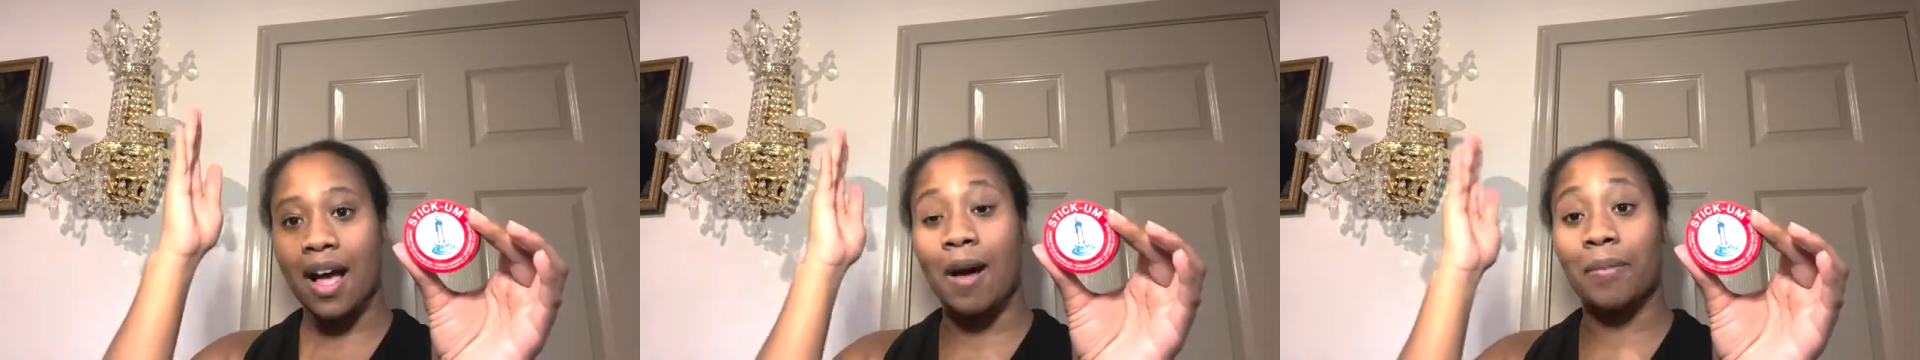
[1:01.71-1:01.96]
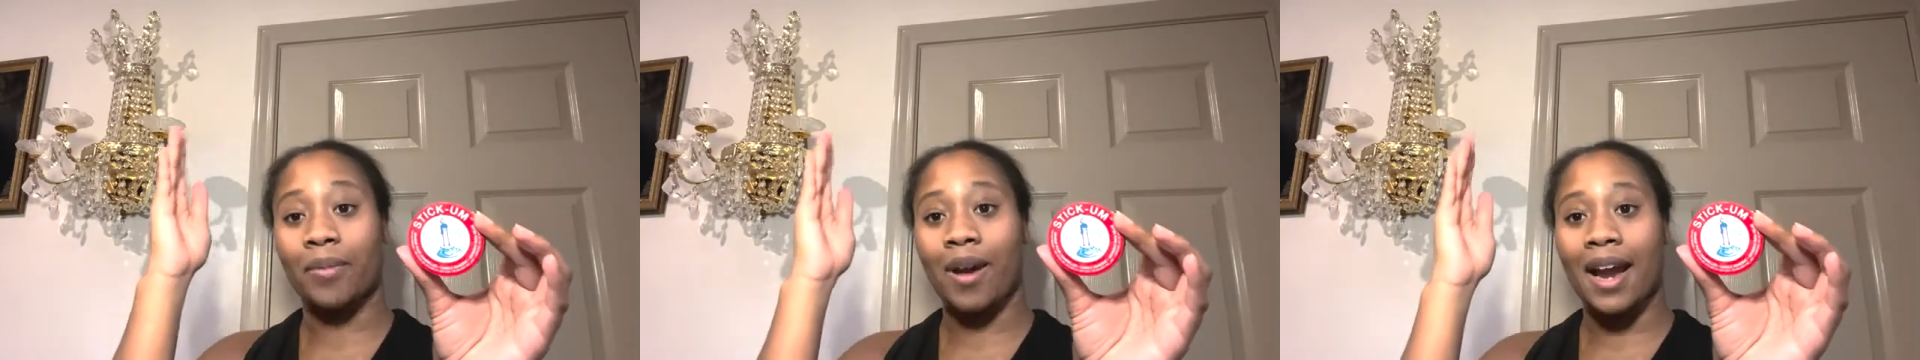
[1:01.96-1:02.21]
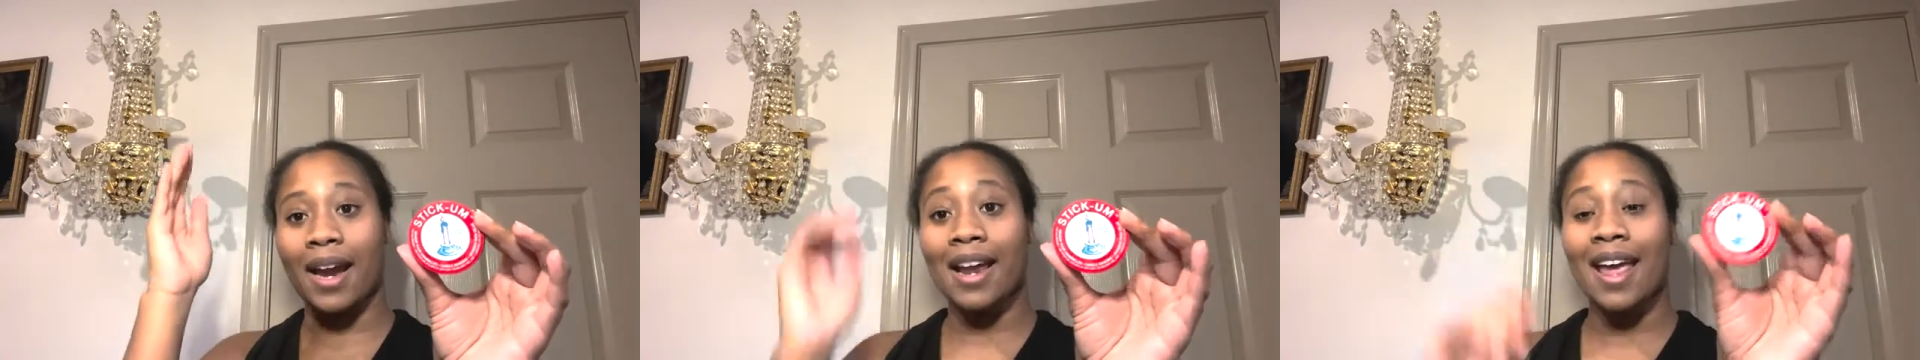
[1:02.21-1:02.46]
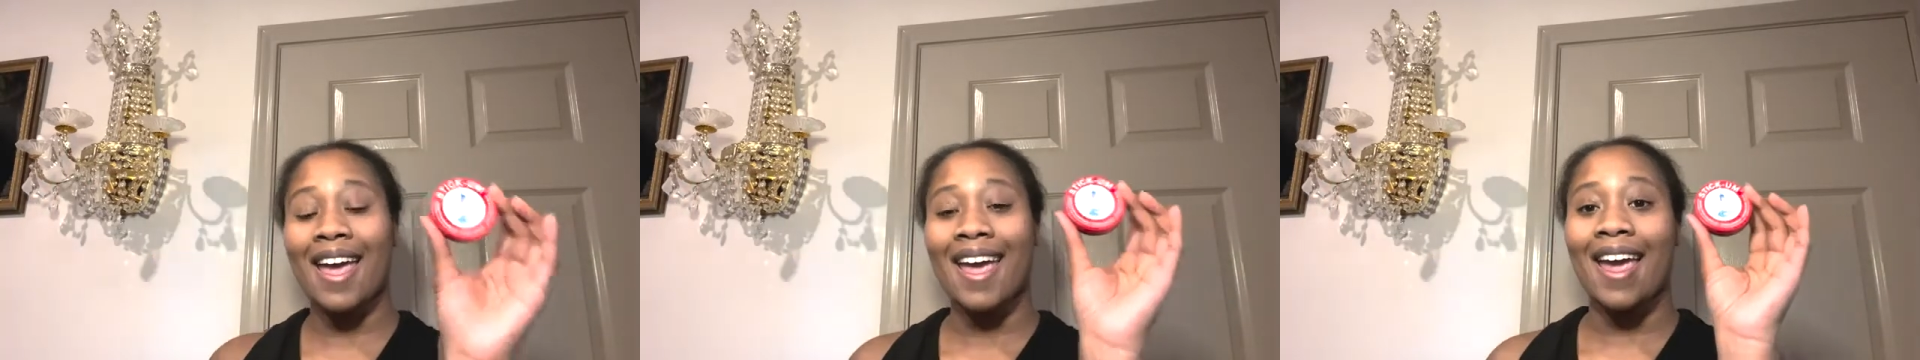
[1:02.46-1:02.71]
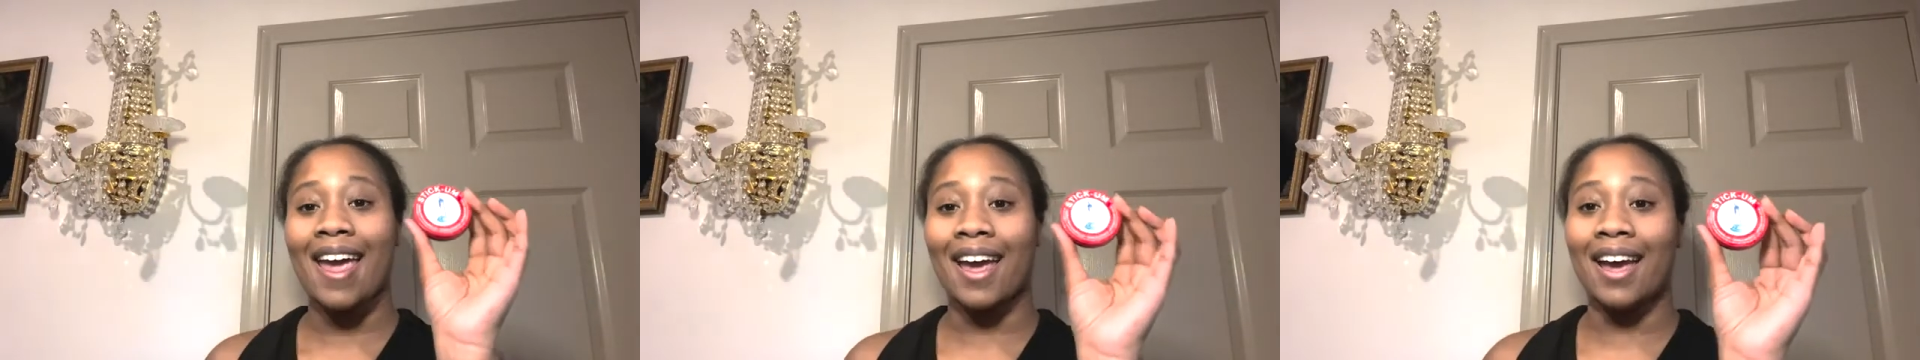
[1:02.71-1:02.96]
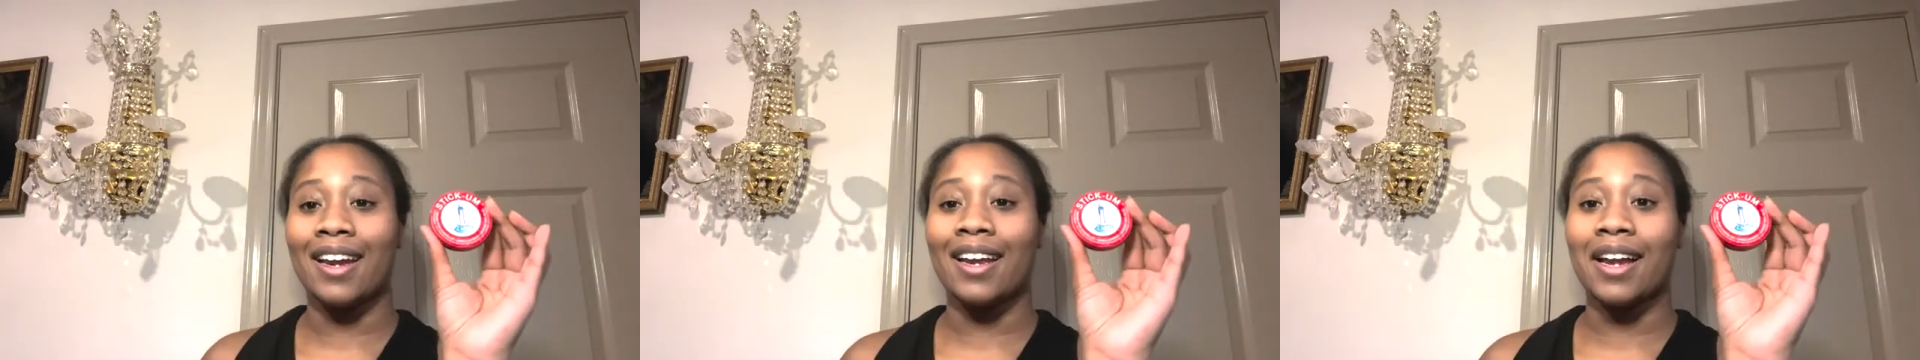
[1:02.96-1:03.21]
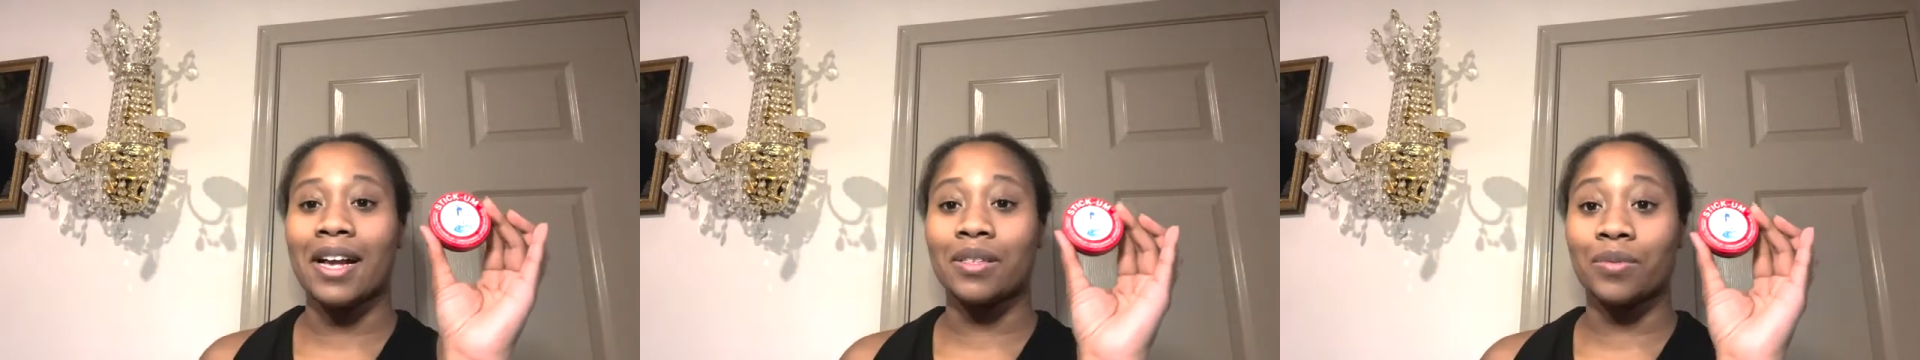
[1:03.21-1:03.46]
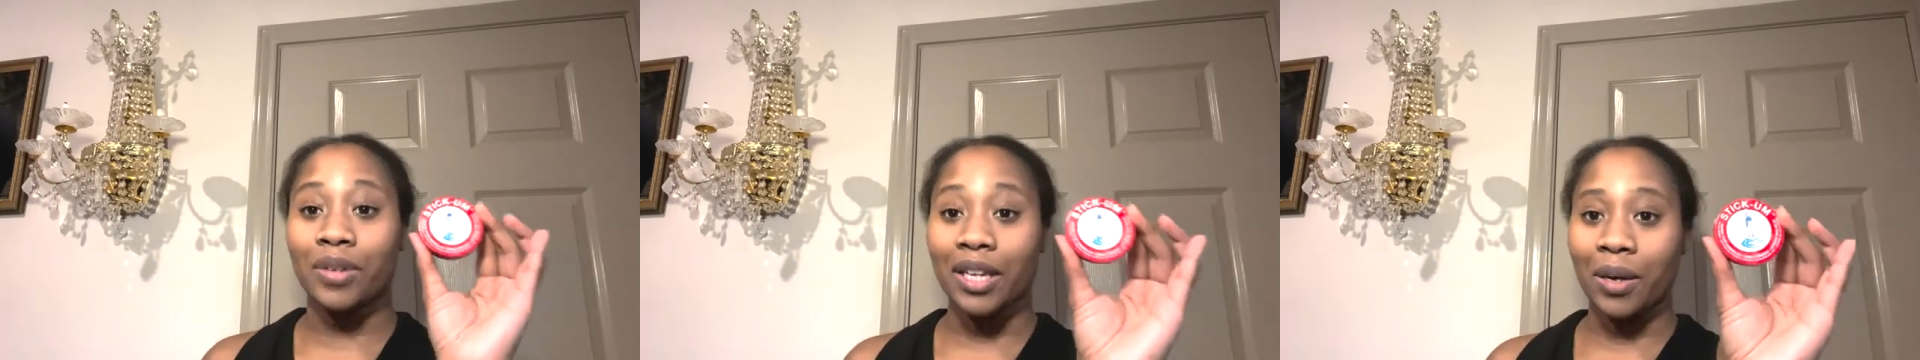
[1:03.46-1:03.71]
upright and it has
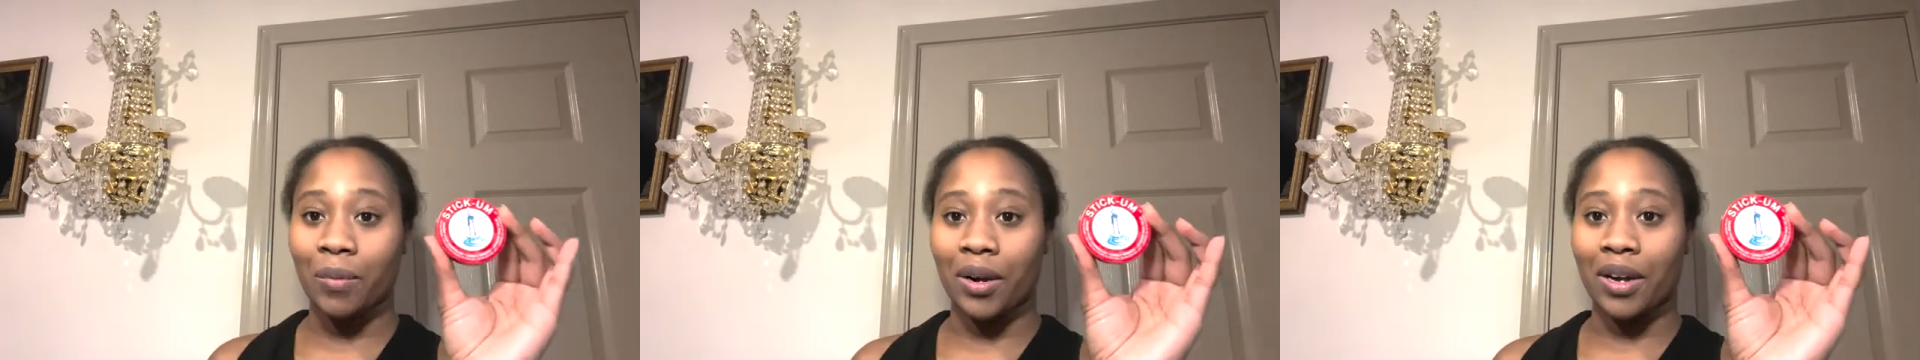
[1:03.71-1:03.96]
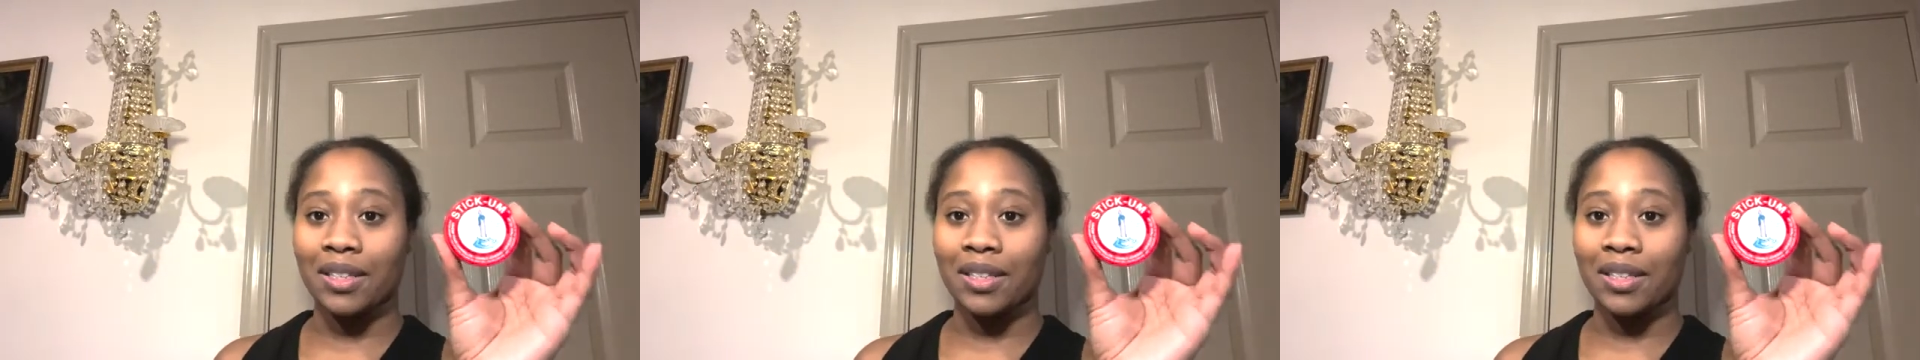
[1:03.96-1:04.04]
really worked.